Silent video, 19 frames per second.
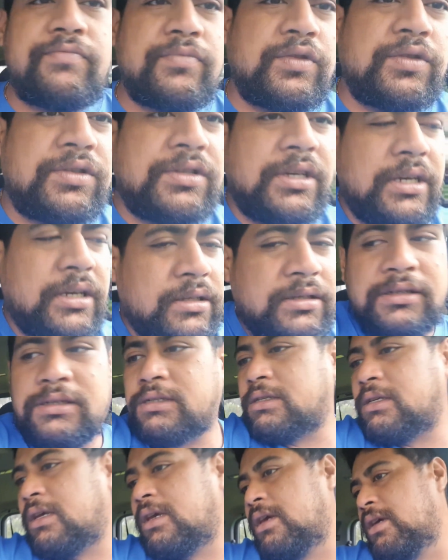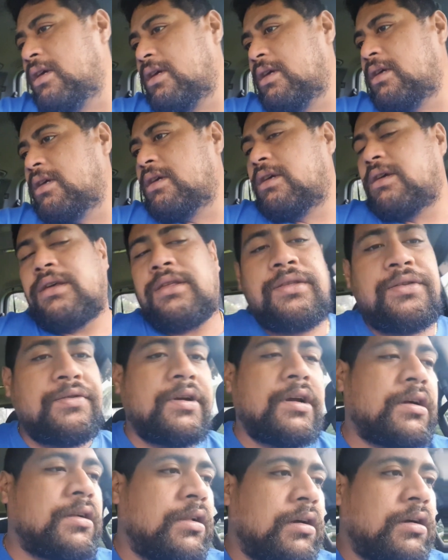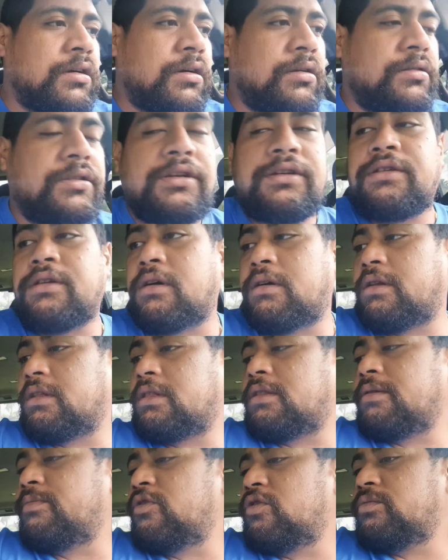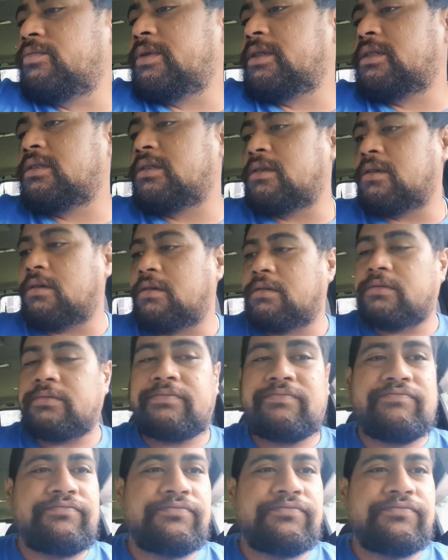We'll see, it's 3 o'clock on the dot at the moment, so